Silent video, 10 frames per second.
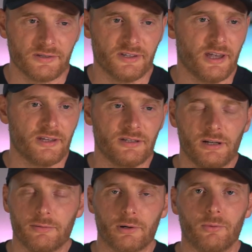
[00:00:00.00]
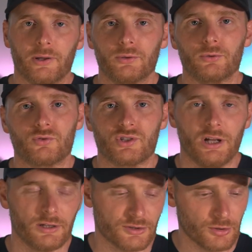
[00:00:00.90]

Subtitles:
they deliver quite good results.